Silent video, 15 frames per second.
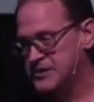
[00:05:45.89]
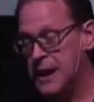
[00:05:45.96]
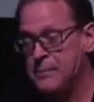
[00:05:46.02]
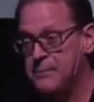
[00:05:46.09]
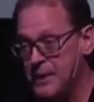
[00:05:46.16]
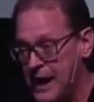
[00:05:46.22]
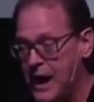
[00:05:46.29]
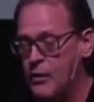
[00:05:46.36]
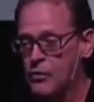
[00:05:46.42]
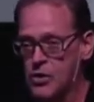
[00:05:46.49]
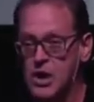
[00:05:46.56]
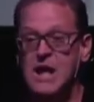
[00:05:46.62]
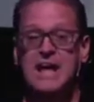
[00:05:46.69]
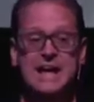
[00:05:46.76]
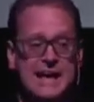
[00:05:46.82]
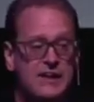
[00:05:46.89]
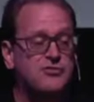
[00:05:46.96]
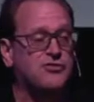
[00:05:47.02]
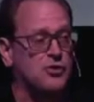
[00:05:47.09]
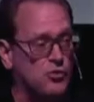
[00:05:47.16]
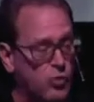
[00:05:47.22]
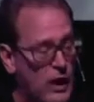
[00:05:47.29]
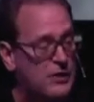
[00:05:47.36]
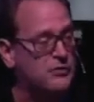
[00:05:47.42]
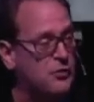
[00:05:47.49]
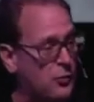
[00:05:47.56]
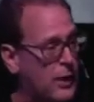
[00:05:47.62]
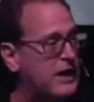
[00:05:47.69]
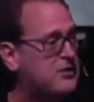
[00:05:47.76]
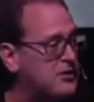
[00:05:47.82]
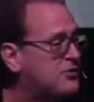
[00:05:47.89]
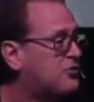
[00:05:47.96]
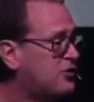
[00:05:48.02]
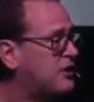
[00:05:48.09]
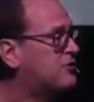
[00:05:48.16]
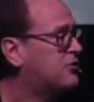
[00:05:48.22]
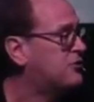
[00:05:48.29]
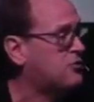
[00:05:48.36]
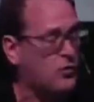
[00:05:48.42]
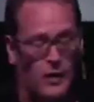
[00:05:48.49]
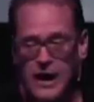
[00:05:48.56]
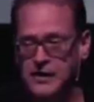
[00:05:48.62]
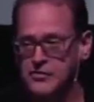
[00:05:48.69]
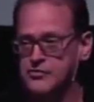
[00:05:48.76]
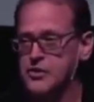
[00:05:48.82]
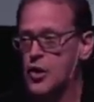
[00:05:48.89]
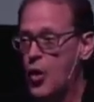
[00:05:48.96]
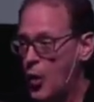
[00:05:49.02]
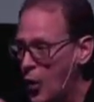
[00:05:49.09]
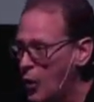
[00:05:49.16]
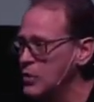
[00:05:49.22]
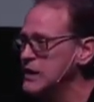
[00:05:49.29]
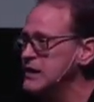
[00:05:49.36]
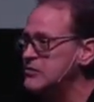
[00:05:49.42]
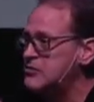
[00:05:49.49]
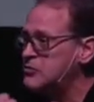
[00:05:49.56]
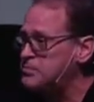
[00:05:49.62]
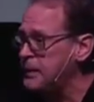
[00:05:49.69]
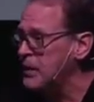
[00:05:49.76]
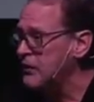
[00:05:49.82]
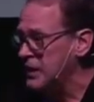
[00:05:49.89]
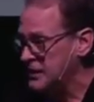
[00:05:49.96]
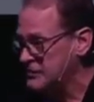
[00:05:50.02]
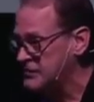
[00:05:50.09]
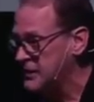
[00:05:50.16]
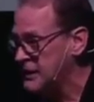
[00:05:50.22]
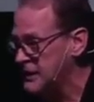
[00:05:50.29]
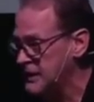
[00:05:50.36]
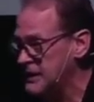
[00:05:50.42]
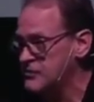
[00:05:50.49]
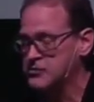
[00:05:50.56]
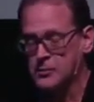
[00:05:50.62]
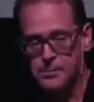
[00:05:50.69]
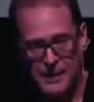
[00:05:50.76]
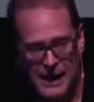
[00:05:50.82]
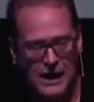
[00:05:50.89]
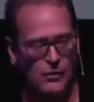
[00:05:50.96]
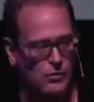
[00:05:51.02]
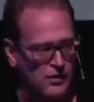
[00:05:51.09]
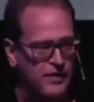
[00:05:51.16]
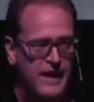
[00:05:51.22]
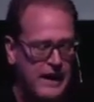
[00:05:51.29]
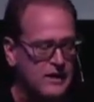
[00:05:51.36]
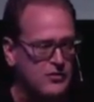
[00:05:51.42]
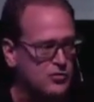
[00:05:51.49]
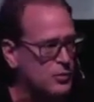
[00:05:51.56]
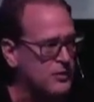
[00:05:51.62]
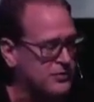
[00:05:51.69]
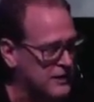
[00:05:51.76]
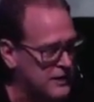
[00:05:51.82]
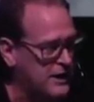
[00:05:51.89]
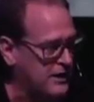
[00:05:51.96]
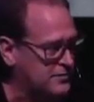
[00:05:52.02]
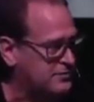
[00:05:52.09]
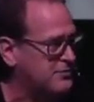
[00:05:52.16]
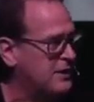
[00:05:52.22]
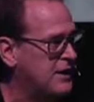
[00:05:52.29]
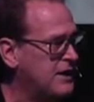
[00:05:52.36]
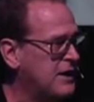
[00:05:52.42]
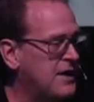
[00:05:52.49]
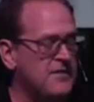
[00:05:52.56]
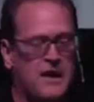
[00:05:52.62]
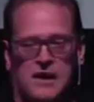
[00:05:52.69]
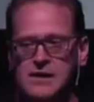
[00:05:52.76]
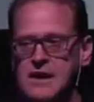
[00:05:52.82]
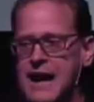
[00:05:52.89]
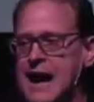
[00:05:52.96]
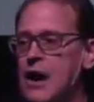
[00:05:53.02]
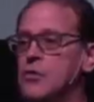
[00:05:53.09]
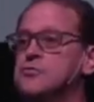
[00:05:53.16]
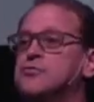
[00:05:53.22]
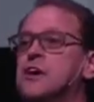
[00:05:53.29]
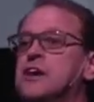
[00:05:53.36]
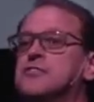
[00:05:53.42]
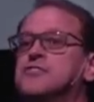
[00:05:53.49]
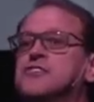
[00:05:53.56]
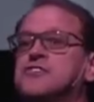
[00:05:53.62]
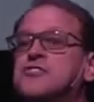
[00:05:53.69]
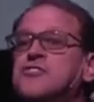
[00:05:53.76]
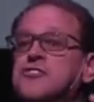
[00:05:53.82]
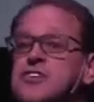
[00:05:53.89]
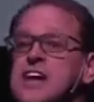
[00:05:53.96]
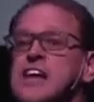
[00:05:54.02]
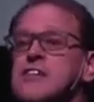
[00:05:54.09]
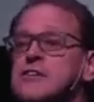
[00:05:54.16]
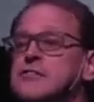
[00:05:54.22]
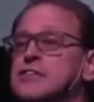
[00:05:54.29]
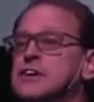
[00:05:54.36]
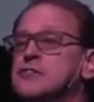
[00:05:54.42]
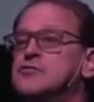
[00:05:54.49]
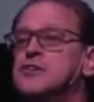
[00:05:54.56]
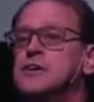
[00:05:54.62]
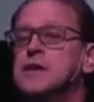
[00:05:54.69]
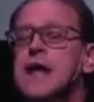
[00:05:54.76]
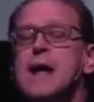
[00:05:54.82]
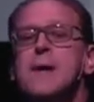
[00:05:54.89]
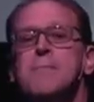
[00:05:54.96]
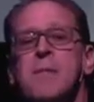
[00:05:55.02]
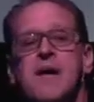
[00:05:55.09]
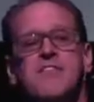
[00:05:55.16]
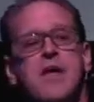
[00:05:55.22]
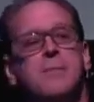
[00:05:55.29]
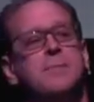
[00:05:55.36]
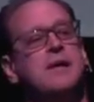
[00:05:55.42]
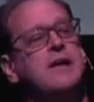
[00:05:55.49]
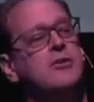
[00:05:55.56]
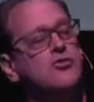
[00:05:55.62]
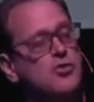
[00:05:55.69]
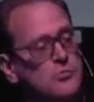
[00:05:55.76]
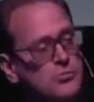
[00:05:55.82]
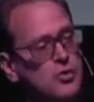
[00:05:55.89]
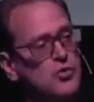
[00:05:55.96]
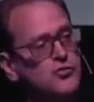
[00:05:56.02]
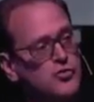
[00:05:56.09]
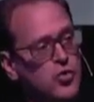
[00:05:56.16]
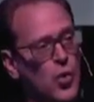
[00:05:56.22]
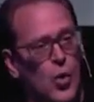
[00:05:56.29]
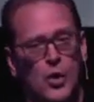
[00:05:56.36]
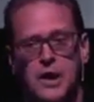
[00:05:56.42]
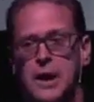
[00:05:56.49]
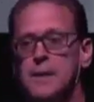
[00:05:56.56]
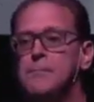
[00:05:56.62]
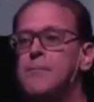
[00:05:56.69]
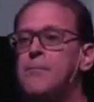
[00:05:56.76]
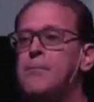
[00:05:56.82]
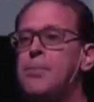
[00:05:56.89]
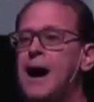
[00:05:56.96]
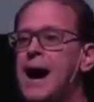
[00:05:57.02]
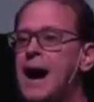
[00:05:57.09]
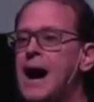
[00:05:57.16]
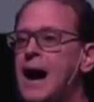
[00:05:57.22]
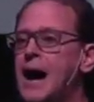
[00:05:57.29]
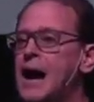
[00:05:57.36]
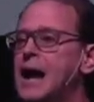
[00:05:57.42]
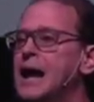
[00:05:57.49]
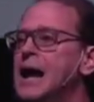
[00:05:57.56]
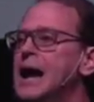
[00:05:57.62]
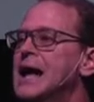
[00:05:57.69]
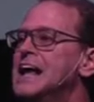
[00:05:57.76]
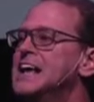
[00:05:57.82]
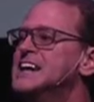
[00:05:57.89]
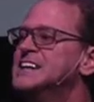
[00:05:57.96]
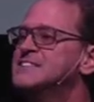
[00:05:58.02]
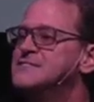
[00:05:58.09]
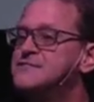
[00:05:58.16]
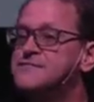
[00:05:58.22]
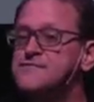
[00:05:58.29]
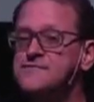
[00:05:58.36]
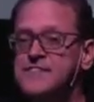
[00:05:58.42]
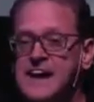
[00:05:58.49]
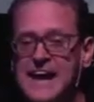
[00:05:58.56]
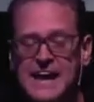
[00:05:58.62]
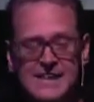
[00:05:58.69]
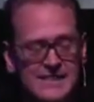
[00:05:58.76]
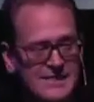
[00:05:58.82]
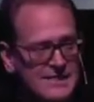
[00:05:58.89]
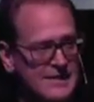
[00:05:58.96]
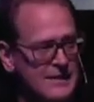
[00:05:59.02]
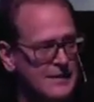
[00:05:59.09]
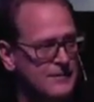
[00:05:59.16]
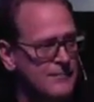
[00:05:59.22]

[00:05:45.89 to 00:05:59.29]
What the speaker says: That power is the resurrected Jesus Christ. The Holy Spirit is the power that is within us, that allows us to see the vision and then begin to move toward it by faith.